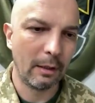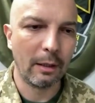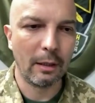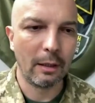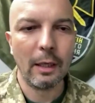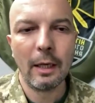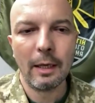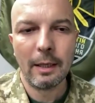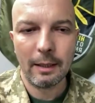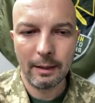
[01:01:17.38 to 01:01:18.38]
uh,
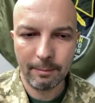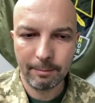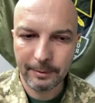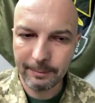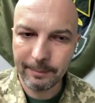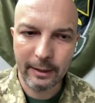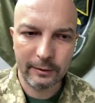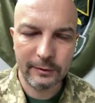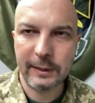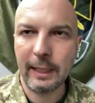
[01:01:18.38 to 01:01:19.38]
uh, prepare
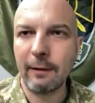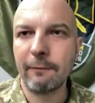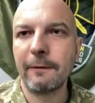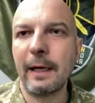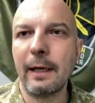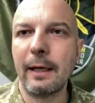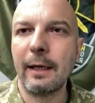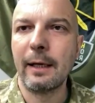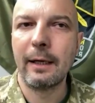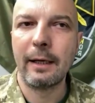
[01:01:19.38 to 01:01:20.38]
itself
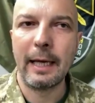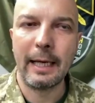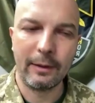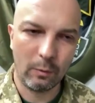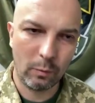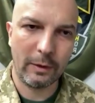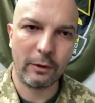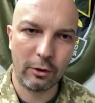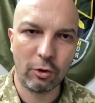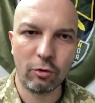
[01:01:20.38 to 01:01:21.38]
uh, and with
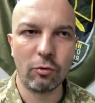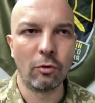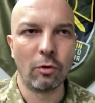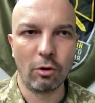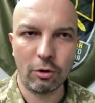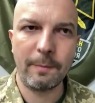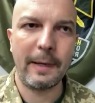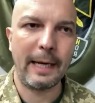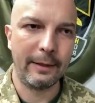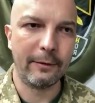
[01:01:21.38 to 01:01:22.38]
the new
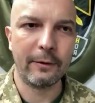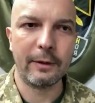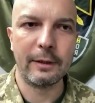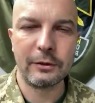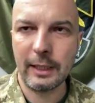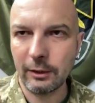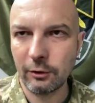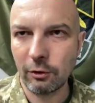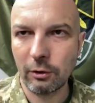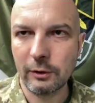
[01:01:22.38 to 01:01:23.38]
occupied uh,
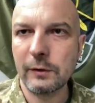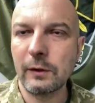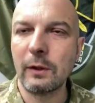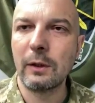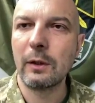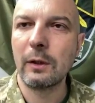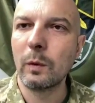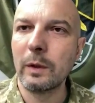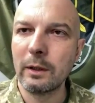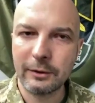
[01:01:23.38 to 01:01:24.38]
territories uh,
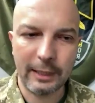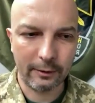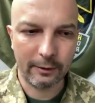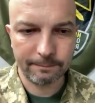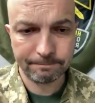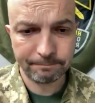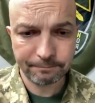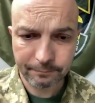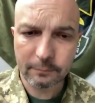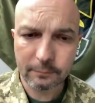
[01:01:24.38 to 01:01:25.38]
will attack
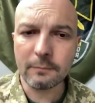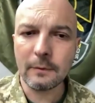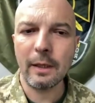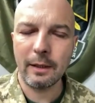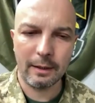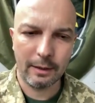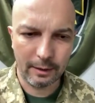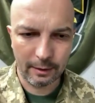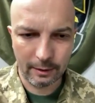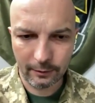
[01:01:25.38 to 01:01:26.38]

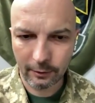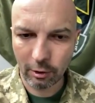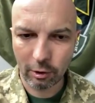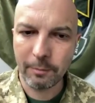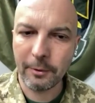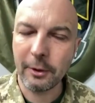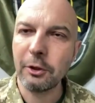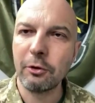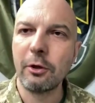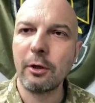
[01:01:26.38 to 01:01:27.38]
uh, the European
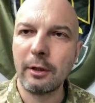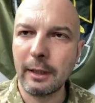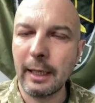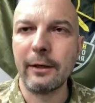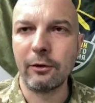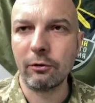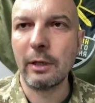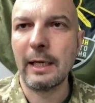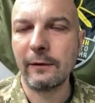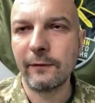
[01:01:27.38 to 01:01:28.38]
Union and
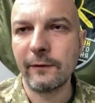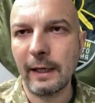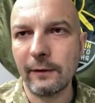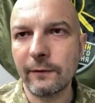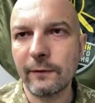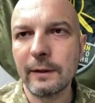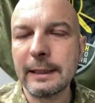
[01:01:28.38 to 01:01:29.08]
United States.